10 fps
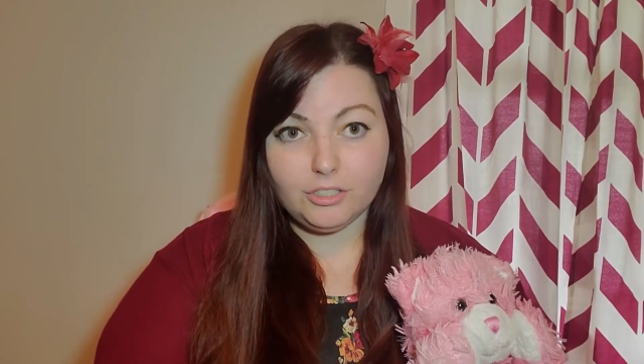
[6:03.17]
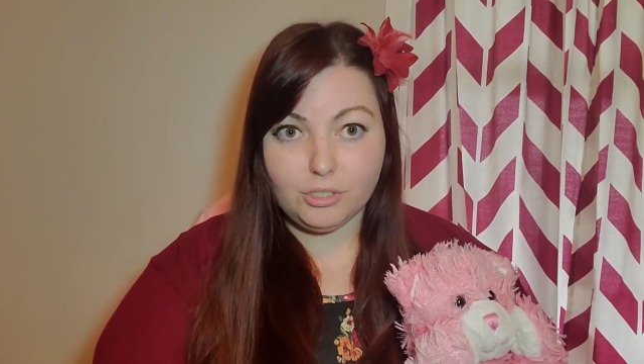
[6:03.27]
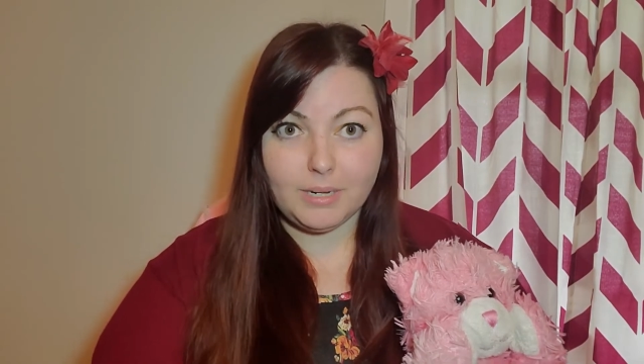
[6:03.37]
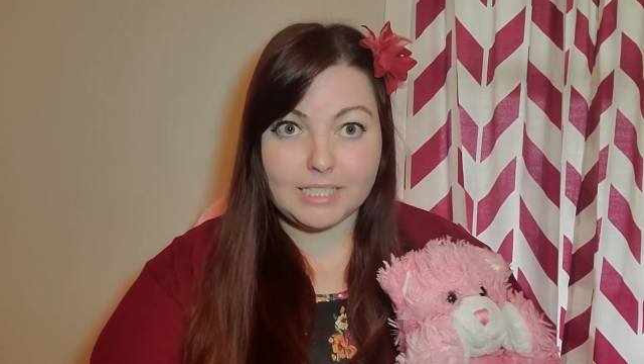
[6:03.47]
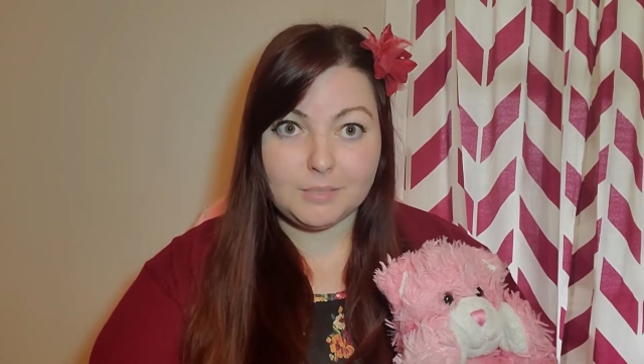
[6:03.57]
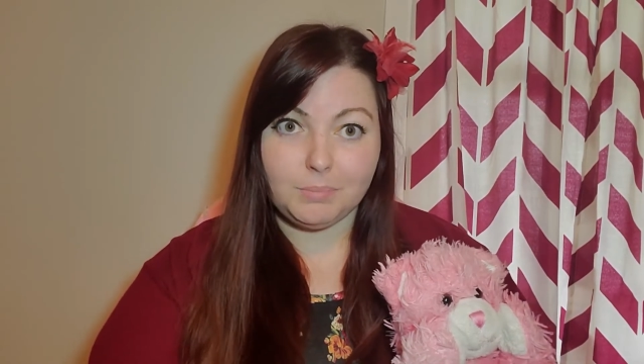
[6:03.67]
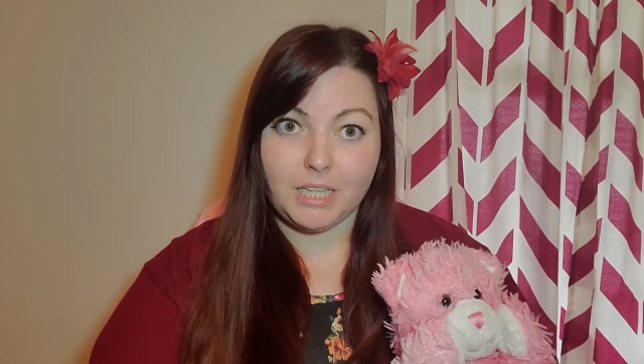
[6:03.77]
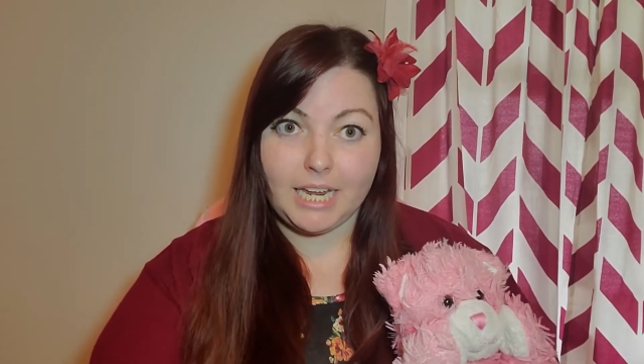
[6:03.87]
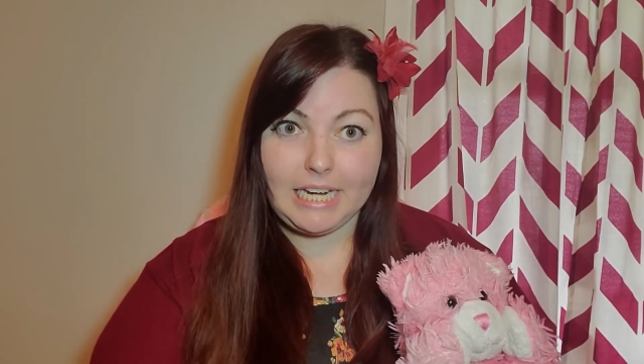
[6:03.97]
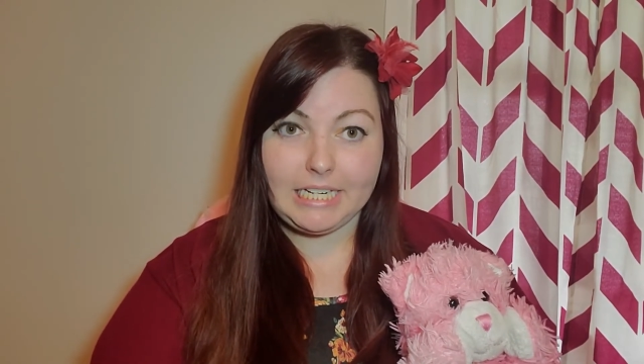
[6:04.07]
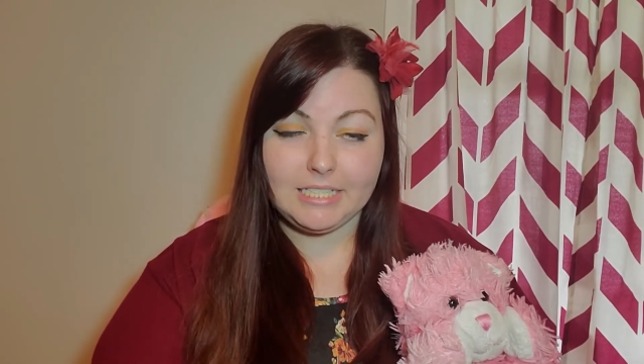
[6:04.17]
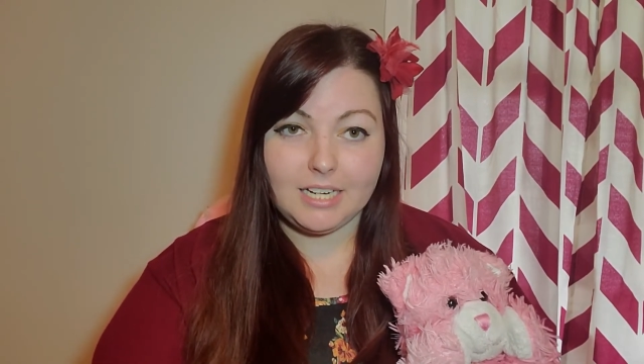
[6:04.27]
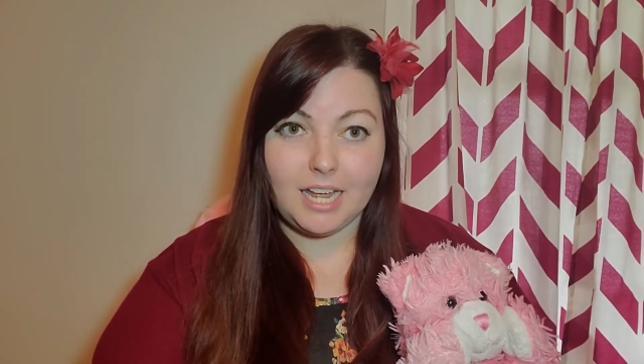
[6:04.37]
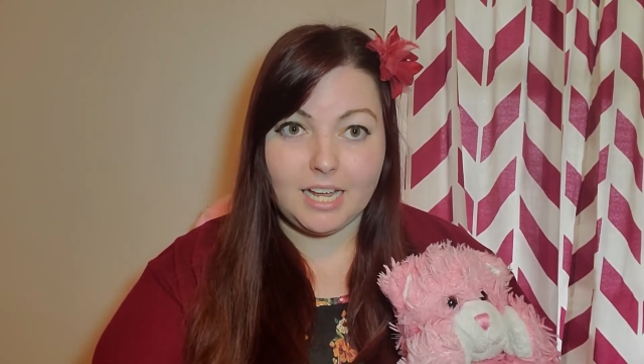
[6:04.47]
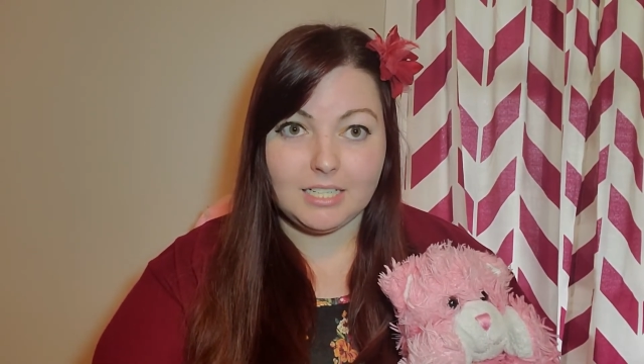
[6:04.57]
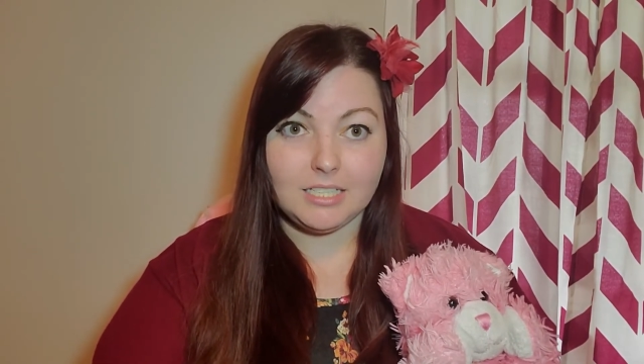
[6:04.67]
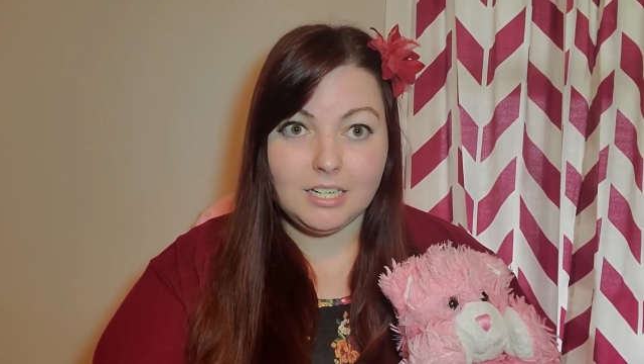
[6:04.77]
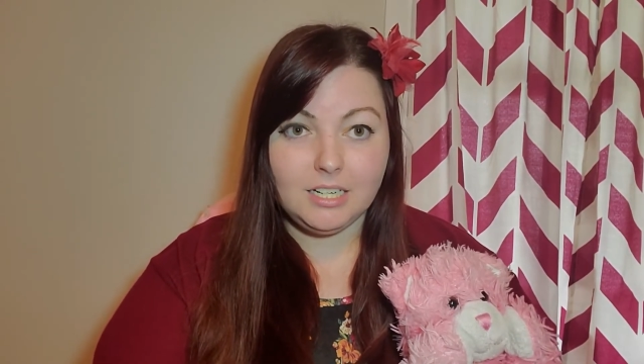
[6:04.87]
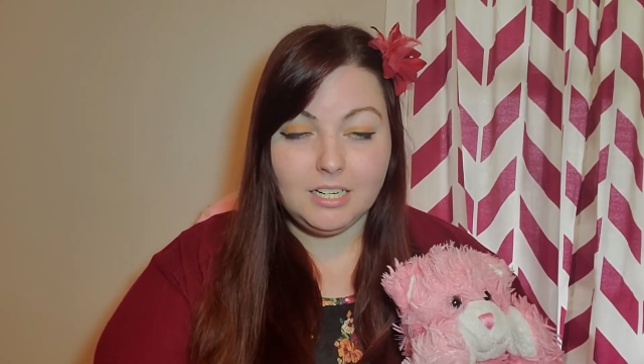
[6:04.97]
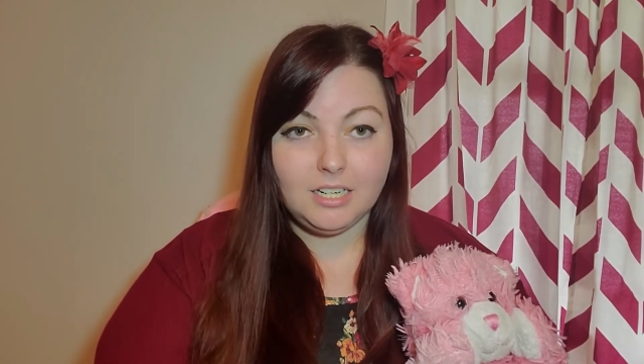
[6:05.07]
to explain, and
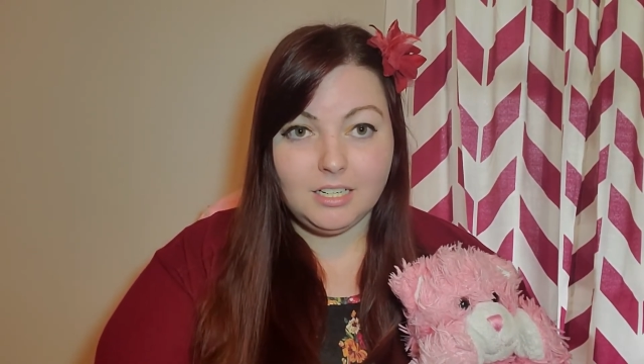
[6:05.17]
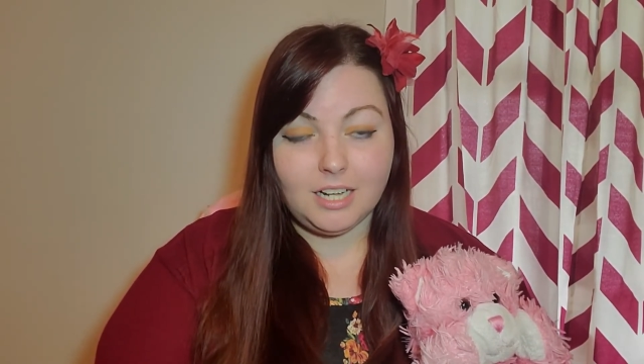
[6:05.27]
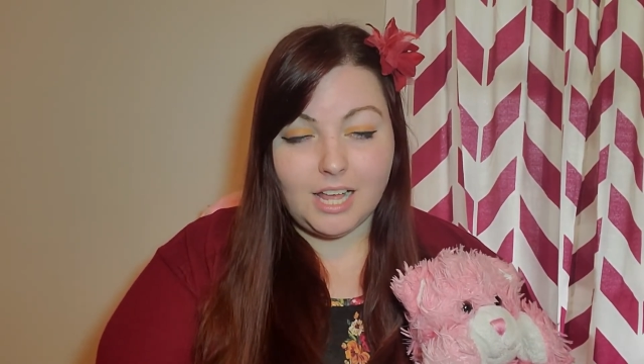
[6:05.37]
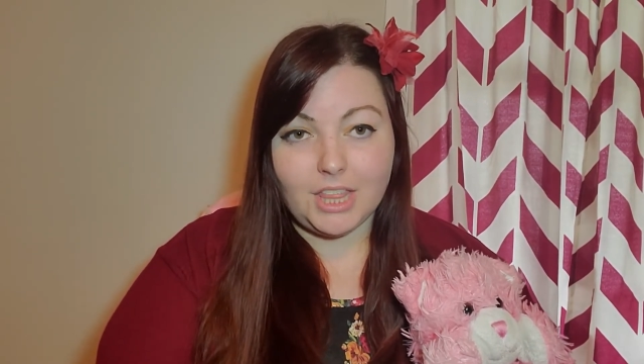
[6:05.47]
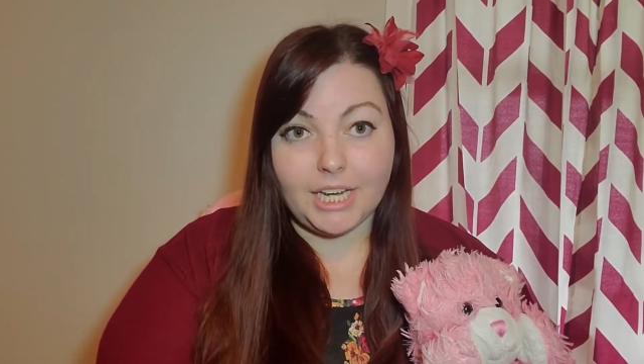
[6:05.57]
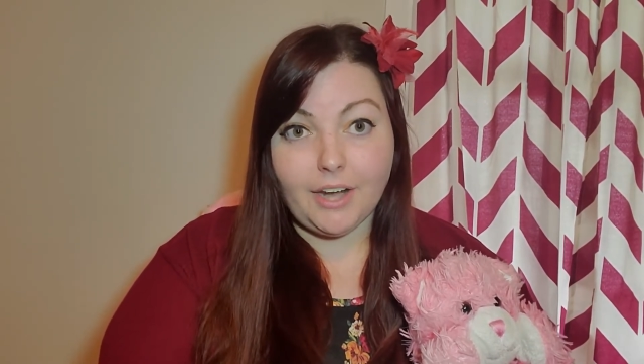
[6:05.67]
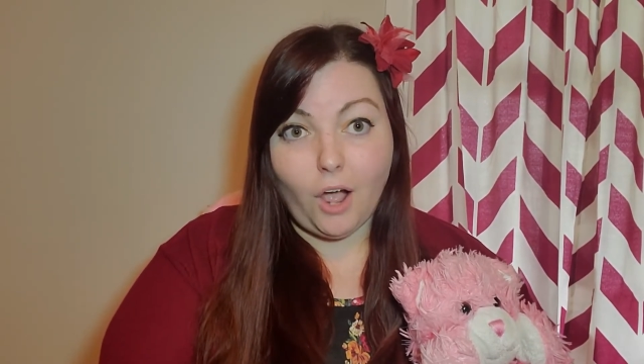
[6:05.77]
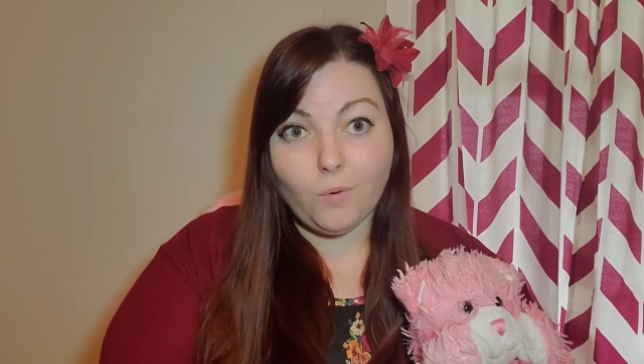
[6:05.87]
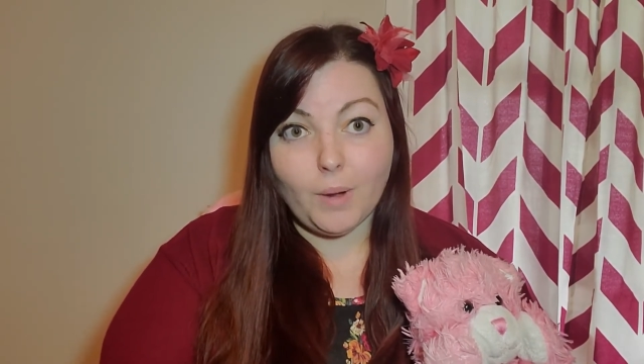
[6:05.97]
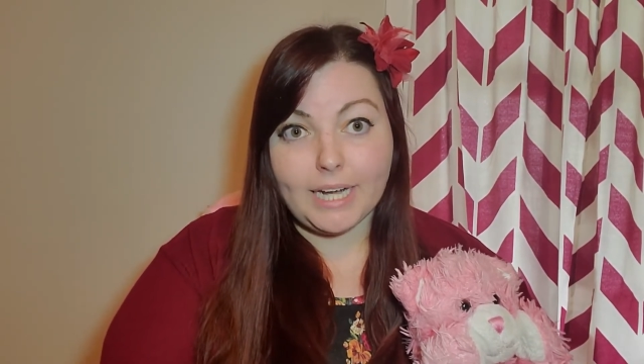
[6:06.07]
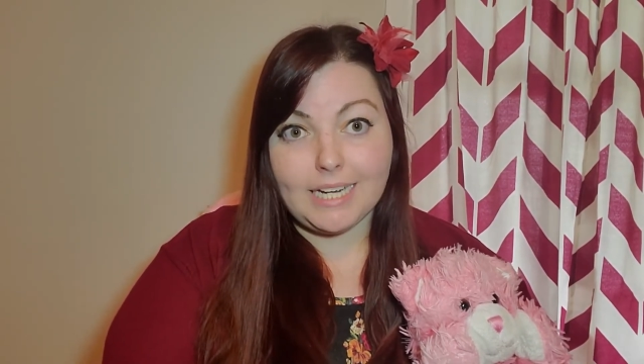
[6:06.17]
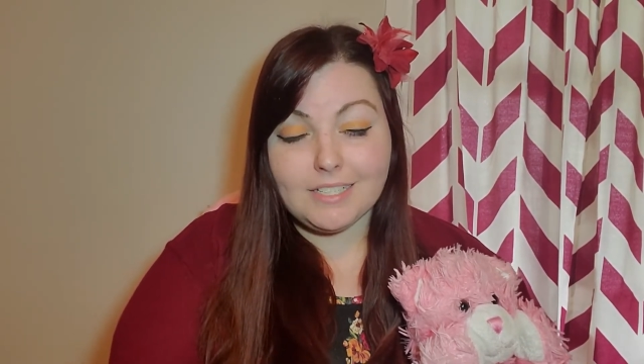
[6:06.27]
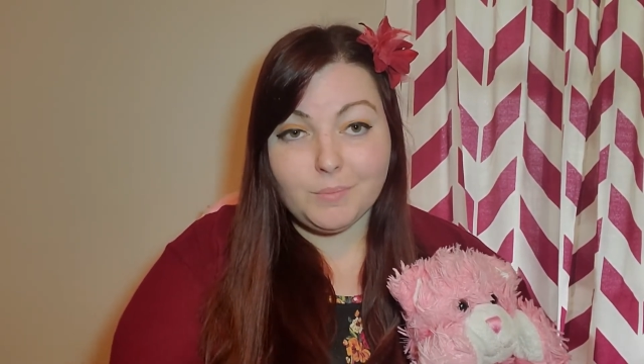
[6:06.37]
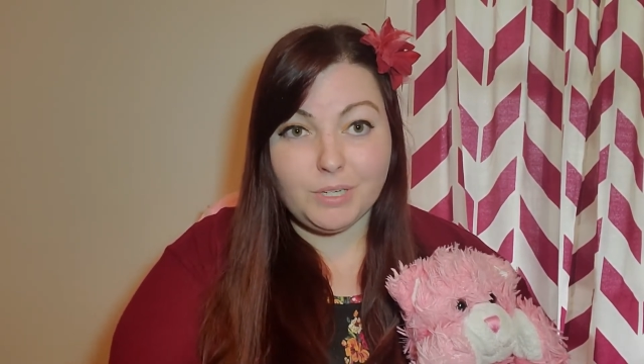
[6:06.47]
then not wanting to